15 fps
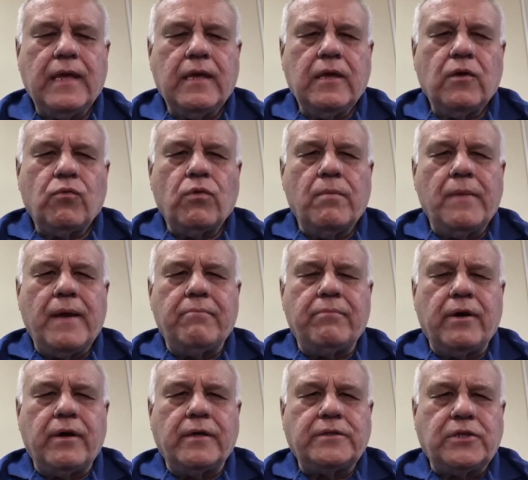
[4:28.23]

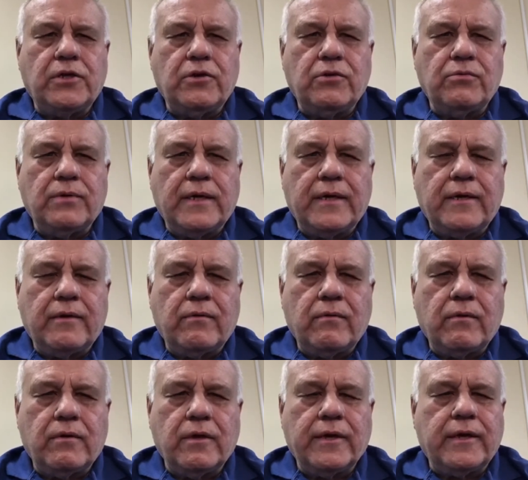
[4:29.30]
Remember to
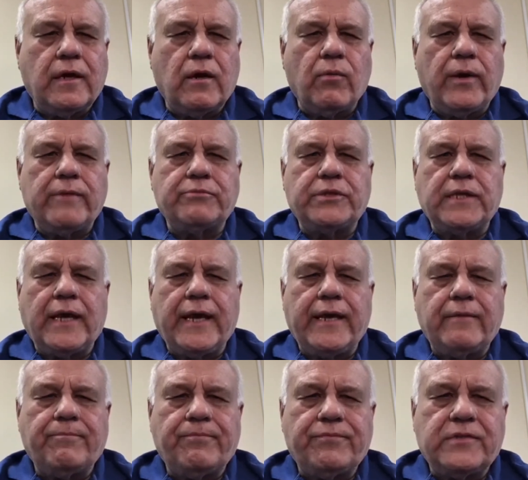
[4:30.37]
look at our
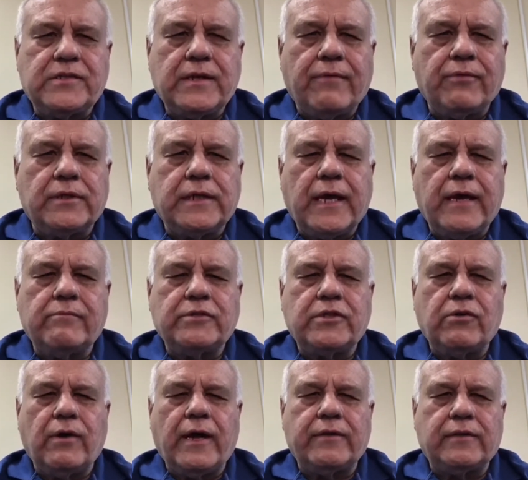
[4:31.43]
website several times
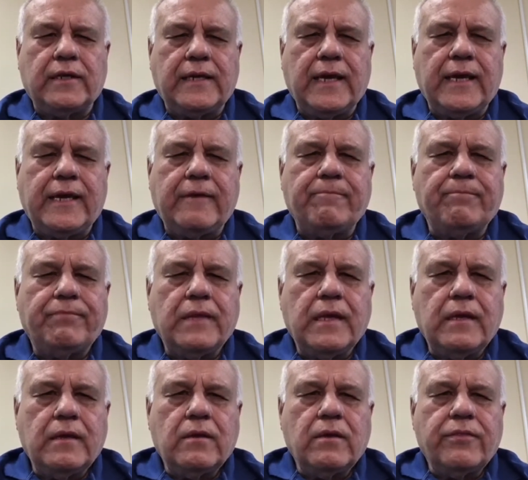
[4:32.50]
throughout the day,
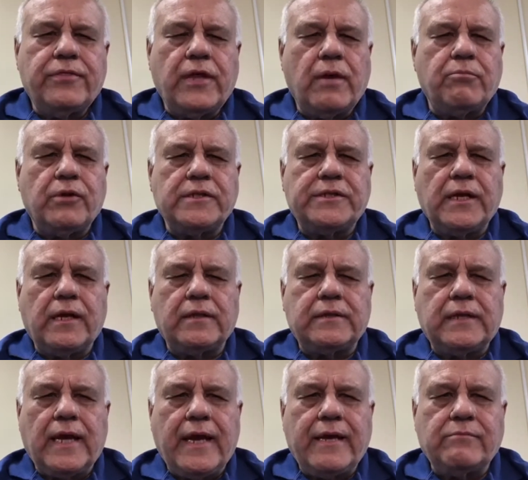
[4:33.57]

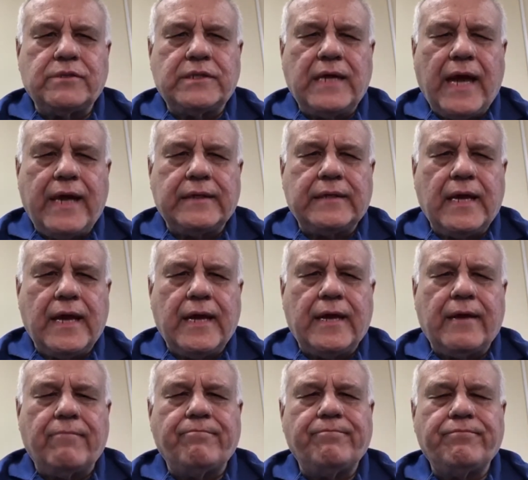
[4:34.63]

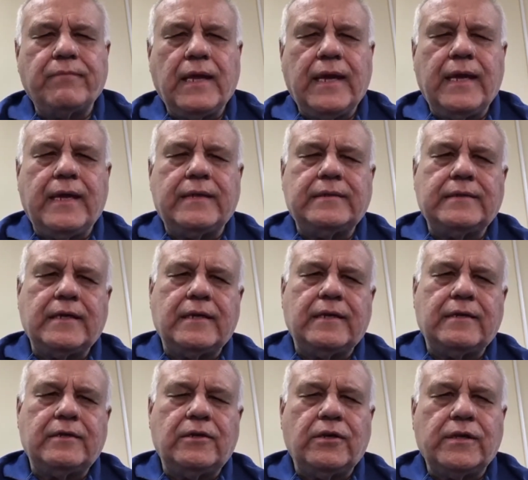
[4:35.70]
thebraziltimes.com, and
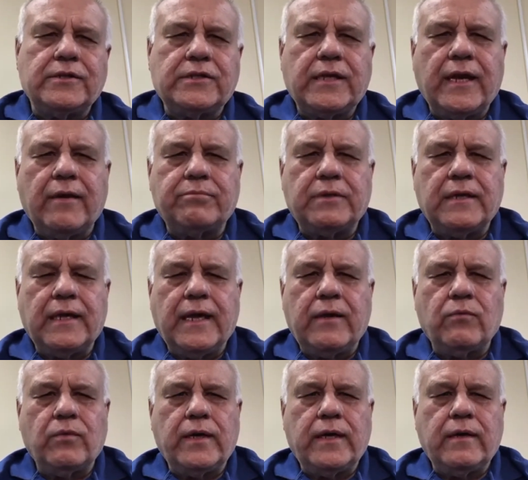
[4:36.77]
you can stay up to
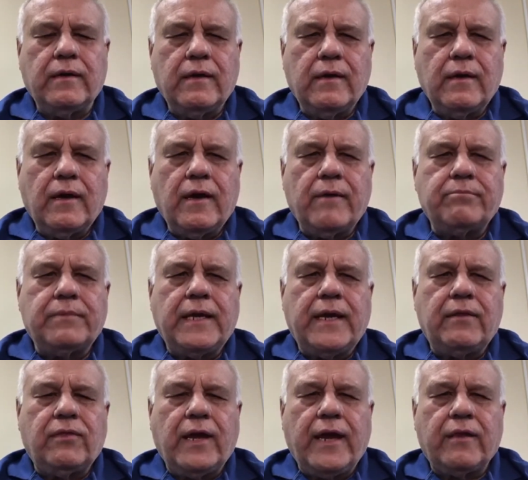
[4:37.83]
date. We
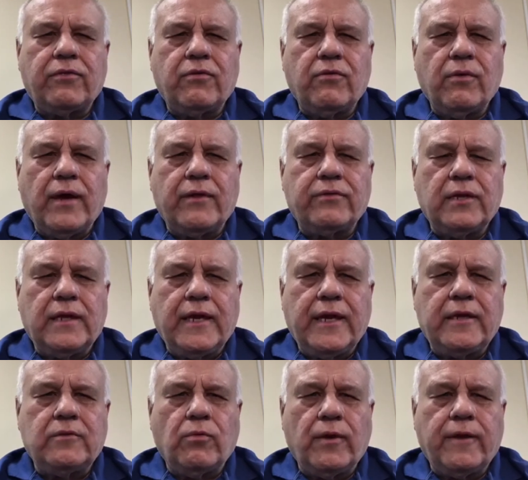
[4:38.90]
update that throughout the day
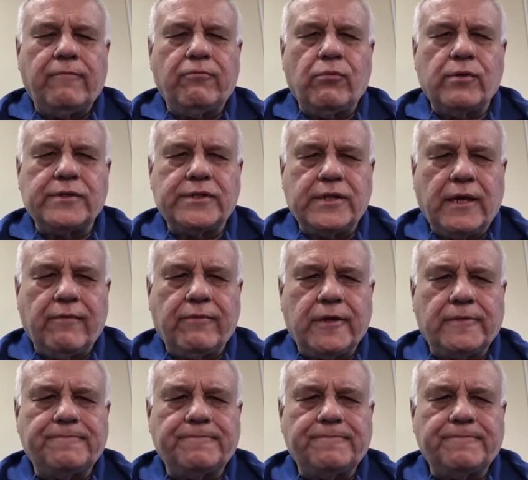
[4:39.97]
24/7.